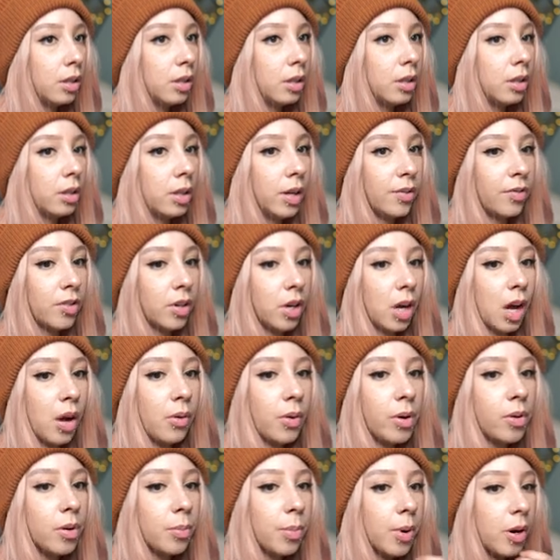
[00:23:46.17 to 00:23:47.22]
Oh, I forgot
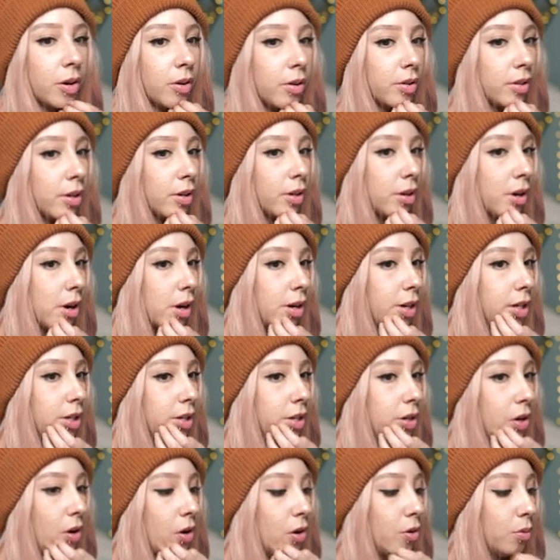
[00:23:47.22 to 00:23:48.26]
we were part of the
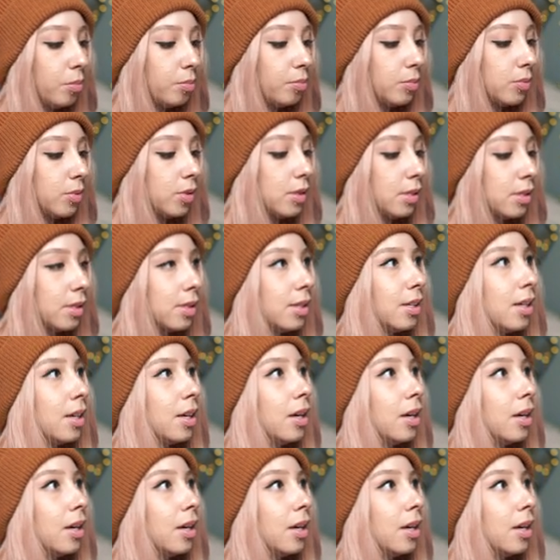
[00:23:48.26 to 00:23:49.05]
garden gnomes.